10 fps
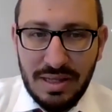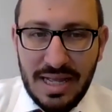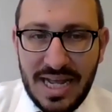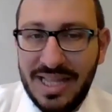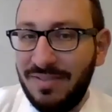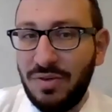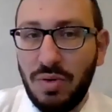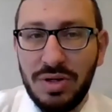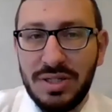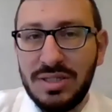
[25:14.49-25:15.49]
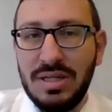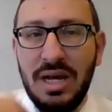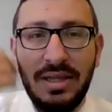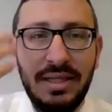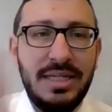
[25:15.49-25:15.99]
And that, of course,
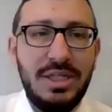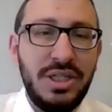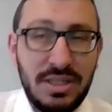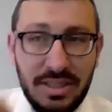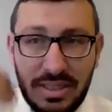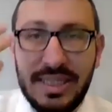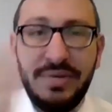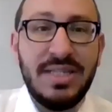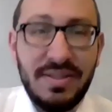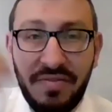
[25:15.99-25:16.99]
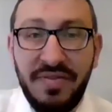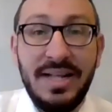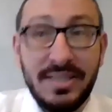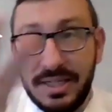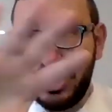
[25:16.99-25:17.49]
unleashes a series of events
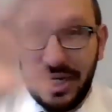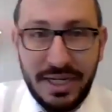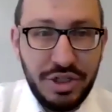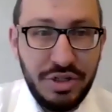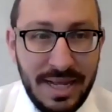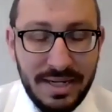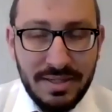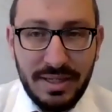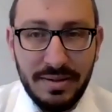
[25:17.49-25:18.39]
that changed humanity.